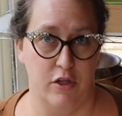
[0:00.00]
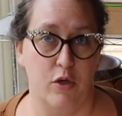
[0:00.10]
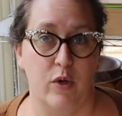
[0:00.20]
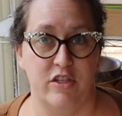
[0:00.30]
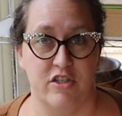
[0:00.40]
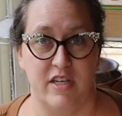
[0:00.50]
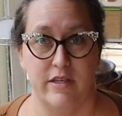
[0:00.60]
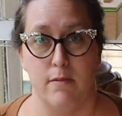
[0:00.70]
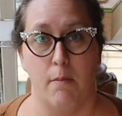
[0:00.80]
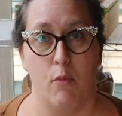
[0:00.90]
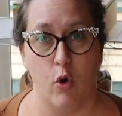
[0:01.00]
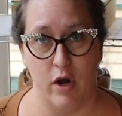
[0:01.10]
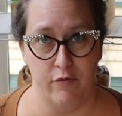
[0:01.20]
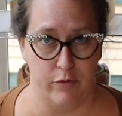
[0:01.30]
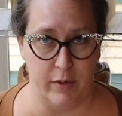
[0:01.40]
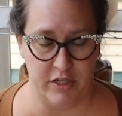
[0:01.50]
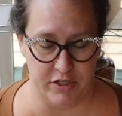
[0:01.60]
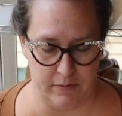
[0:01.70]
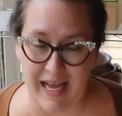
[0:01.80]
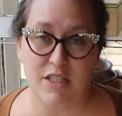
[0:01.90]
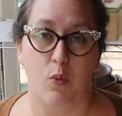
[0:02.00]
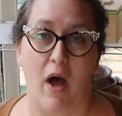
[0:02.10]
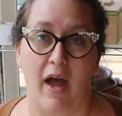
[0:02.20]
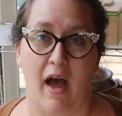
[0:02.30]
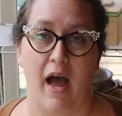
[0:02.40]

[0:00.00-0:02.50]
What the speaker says: The new one just has more information. That's why